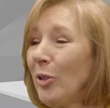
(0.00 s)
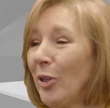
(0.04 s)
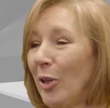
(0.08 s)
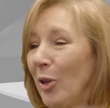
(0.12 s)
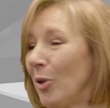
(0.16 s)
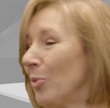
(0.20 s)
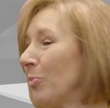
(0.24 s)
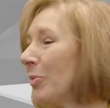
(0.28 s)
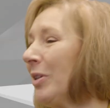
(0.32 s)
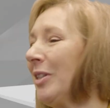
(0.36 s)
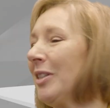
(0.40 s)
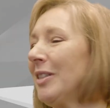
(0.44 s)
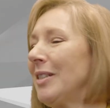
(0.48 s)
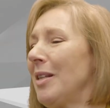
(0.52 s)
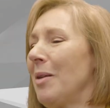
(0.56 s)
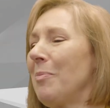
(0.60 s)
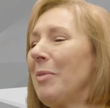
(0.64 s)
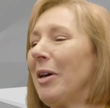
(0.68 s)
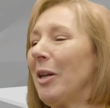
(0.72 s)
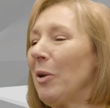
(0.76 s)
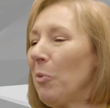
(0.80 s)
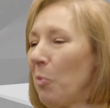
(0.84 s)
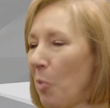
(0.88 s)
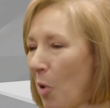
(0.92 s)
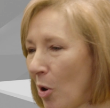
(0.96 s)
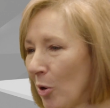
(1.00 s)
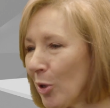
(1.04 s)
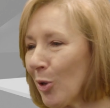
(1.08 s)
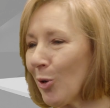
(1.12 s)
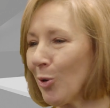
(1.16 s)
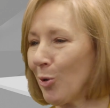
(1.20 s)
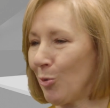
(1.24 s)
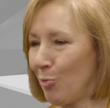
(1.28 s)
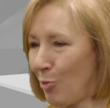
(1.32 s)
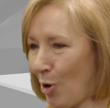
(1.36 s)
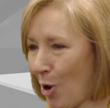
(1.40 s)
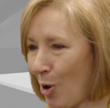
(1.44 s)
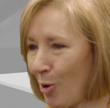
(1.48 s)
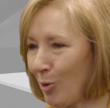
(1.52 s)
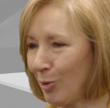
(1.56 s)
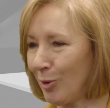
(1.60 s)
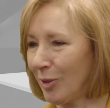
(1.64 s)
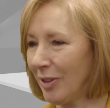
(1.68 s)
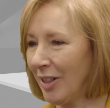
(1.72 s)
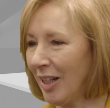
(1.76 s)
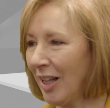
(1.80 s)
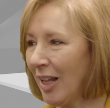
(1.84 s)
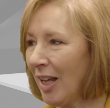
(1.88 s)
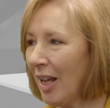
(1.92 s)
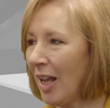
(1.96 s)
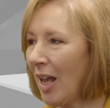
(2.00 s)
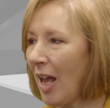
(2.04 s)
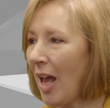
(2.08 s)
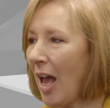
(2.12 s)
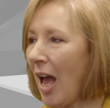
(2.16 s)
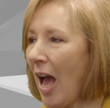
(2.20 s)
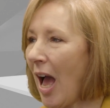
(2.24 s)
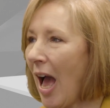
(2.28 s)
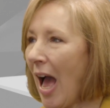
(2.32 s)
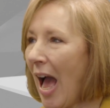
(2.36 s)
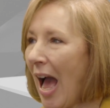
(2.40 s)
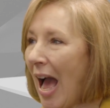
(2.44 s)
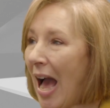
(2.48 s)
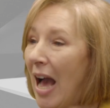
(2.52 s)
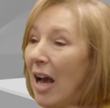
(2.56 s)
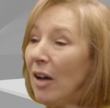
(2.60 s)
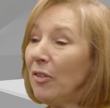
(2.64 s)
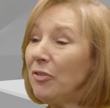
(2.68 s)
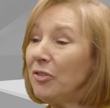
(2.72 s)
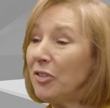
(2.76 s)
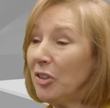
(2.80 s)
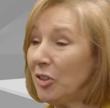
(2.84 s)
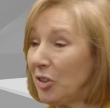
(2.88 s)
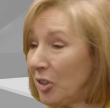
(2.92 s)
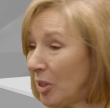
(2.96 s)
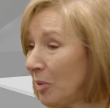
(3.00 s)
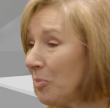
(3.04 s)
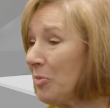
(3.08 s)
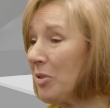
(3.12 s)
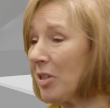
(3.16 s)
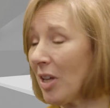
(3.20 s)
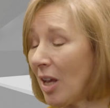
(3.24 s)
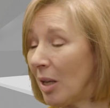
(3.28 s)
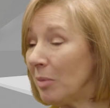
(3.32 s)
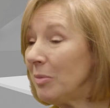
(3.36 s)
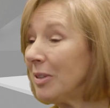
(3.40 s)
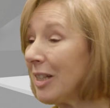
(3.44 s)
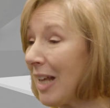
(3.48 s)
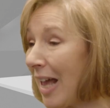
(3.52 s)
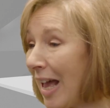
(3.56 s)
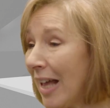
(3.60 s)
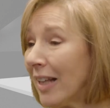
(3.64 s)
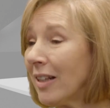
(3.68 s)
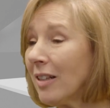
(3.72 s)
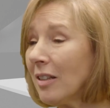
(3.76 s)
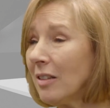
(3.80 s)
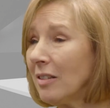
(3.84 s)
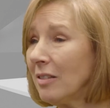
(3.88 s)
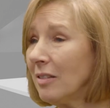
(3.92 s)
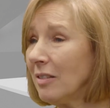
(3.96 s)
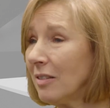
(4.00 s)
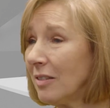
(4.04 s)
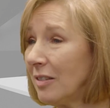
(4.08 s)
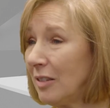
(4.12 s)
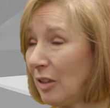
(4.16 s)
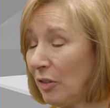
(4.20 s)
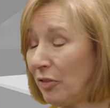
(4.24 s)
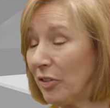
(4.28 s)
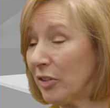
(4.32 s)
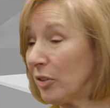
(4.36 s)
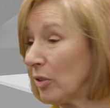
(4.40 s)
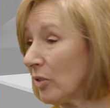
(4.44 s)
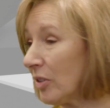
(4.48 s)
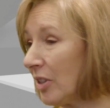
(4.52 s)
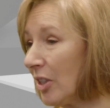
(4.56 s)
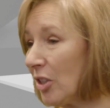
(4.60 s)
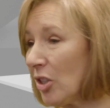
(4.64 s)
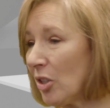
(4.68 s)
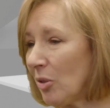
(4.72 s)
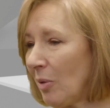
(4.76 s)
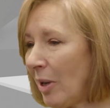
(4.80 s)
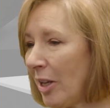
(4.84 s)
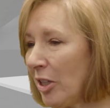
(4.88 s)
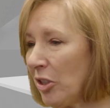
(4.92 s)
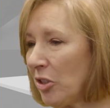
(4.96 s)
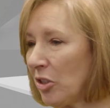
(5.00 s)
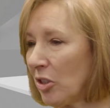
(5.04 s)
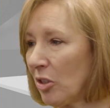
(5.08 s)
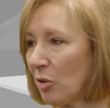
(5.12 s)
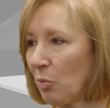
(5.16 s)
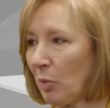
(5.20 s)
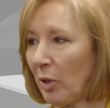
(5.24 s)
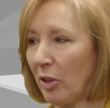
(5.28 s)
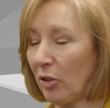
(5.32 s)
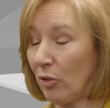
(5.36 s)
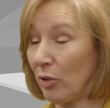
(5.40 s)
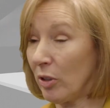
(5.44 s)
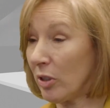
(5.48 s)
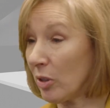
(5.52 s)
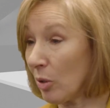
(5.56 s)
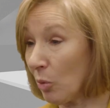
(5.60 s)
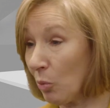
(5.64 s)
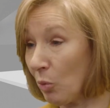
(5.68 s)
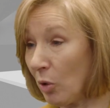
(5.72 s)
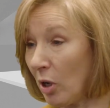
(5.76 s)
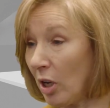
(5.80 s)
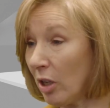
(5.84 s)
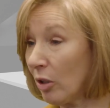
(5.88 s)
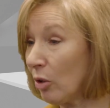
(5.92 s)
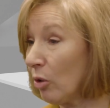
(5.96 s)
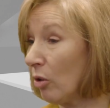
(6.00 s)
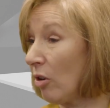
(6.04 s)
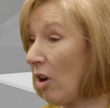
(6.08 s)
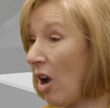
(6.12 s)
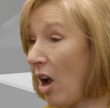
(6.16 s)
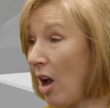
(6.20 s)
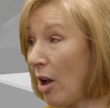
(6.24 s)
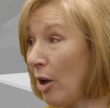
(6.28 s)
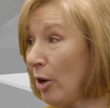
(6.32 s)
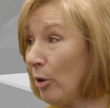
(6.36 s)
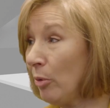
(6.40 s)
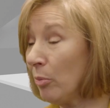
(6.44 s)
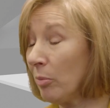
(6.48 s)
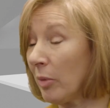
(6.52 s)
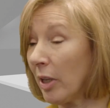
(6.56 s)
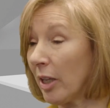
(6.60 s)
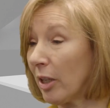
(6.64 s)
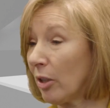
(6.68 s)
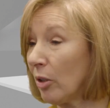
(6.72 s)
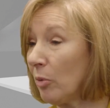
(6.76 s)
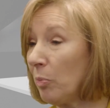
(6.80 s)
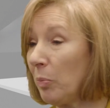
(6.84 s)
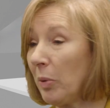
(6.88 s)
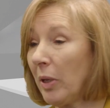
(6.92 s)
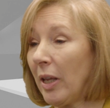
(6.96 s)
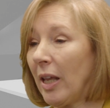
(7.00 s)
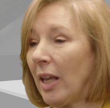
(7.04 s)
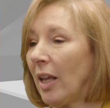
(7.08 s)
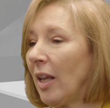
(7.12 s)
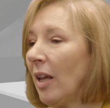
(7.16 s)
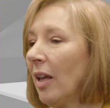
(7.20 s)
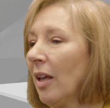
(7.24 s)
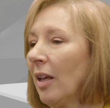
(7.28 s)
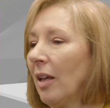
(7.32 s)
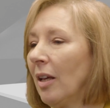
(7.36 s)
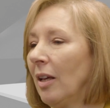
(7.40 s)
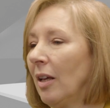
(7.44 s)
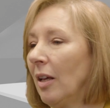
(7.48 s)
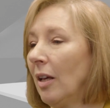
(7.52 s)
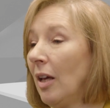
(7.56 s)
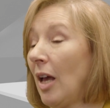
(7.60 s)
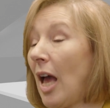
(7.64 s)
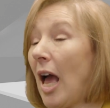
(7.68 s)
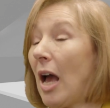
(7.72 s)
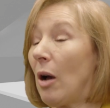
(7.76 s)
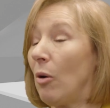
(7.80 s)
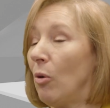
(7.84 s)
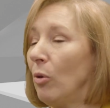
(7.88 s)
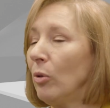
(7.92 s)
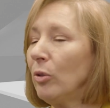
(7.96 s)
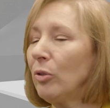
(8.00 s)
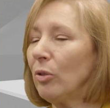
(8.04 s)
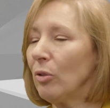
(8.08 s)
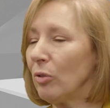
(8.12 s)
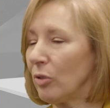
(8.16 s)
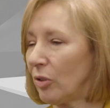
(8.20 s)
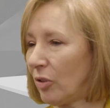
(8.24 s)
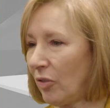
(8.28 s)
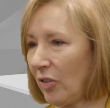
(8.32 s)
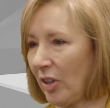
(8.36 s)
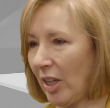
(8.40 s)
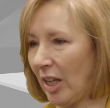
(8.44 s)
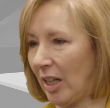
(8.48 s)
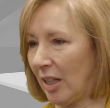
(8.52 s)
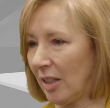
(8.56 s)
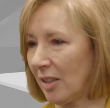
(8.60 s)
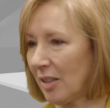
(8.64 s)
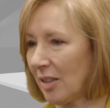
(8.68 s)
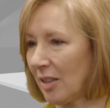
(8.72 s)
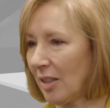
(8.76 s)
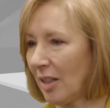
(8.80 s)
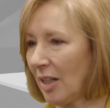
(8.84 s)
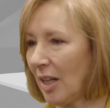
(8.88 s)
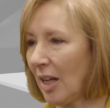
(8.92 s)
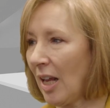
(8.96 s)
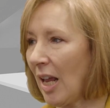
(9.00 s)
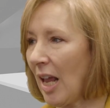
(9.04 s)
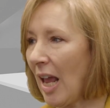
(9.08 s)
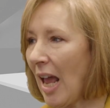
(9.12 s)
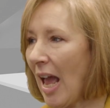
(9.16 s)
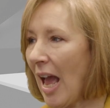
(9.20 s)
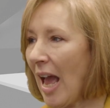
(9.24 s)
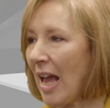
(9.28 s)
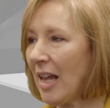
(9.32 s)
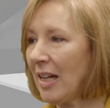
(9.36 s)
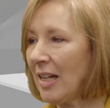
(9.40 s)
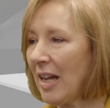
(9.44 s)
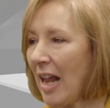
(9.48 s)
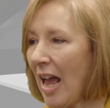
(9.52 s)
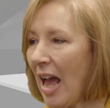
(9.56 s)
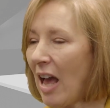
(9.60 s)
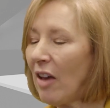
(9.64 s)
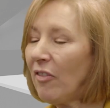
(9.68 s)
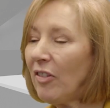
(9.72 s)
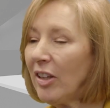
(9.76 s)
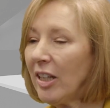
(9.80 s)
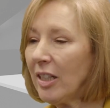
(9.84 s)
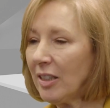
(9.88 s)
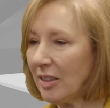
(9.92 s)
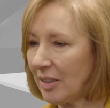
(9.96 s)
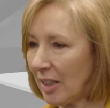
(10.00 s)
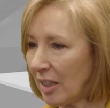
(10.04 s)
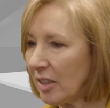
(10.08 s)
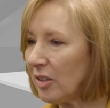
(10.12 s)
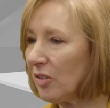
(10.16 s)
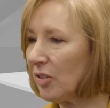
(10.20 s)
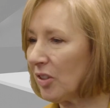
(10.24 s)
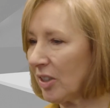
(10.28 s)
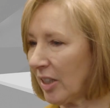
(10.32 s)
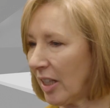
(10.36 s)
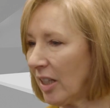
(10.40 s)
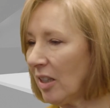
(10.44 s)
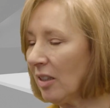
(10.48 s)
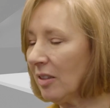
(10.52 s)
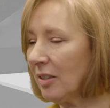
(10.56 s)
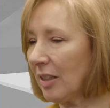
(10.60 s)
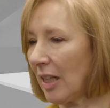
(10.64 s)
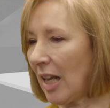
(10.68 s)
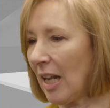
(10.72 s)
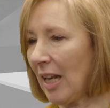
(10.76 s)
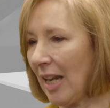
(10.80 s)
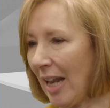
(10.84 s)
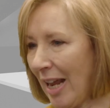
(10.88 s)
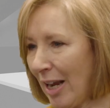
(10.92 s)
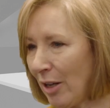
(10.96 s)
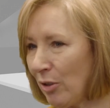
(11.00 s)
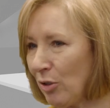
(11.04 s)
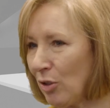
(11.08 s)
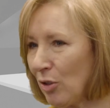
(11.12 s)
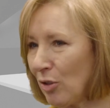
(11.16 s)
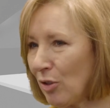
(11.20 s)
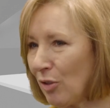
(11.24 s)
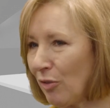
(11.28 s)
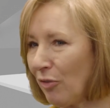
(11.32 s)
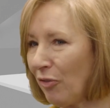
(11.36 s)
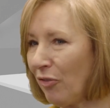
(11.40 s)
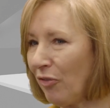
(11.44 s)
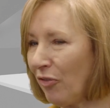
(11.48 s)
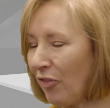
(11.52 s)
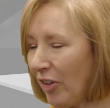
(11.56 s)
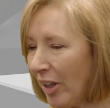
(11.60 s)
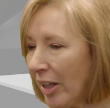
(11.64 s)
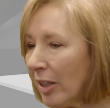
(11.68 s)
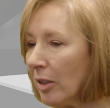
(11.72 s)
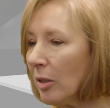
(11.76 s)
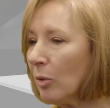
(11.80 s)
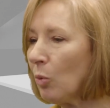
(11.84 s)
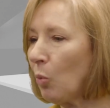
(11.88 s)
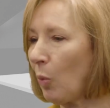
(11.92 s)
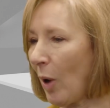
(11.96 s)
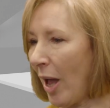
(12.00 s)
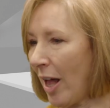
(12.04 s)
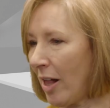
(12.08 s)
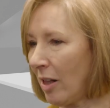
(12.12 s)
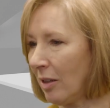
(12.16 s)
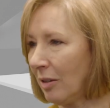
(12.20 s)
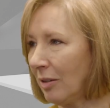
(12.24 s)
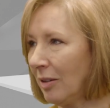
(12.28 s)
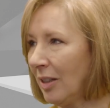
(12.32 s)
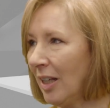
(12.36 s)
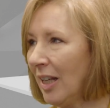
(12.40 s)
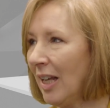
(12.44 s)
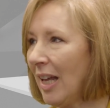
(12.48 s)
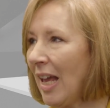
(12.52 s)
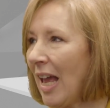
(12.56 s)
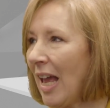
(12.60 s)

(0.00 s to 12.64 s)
humans, no matter what your role, have to sometimes handle difficult situations, whether it's at work or at home. It could be all sorts of things. And having a set of skills that allows you to feel well